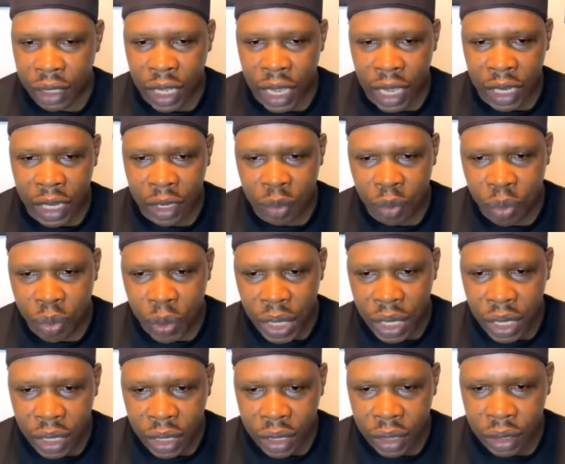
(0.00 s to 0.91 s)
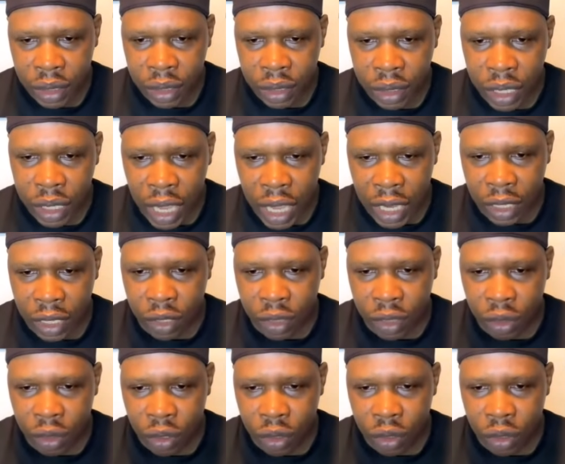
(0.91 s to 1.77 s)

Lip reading: and it peaked at